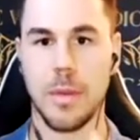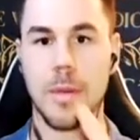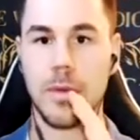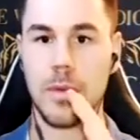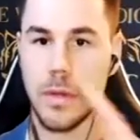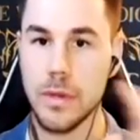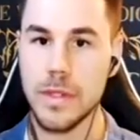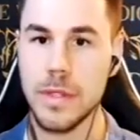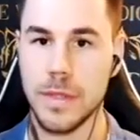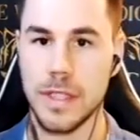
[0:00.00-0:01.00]
People
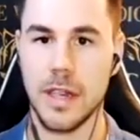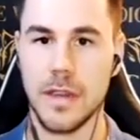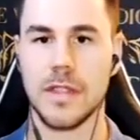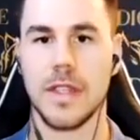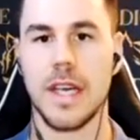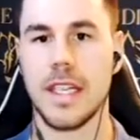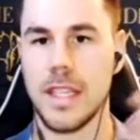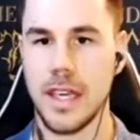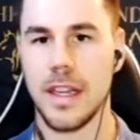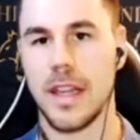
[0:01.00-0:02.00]
lose themselves to the
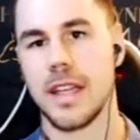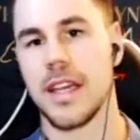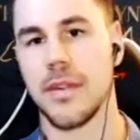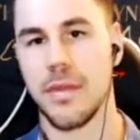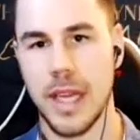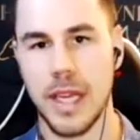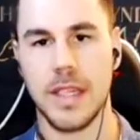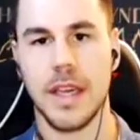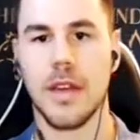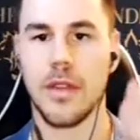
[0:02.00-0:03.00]
identity that they create